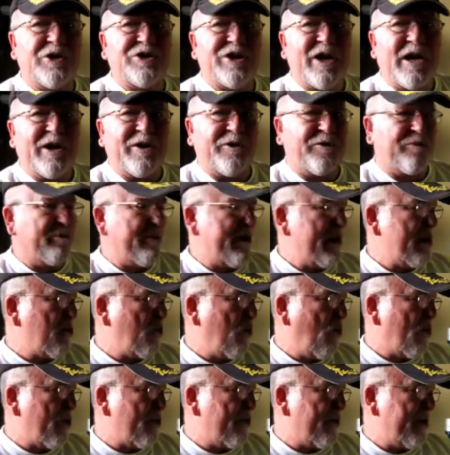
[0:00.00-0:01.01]
out of
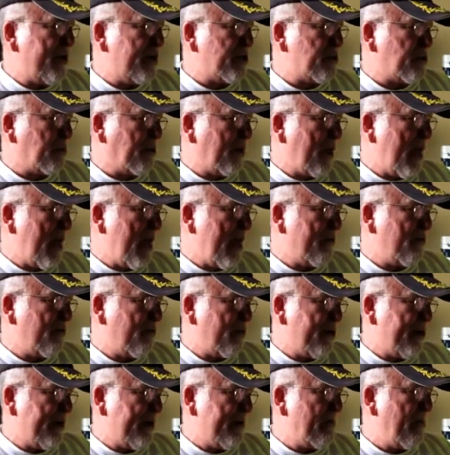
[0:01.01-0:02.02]
3/4-inch
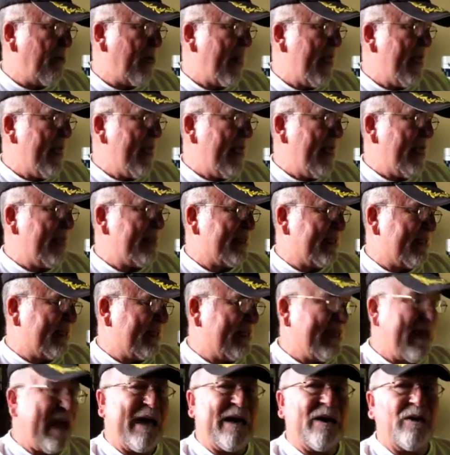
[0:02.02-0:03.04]
plywood and
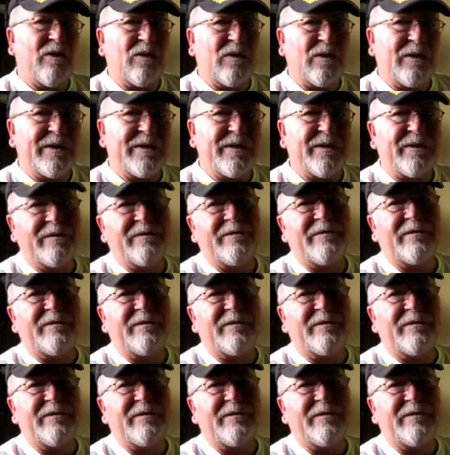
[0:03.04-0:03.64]
sailed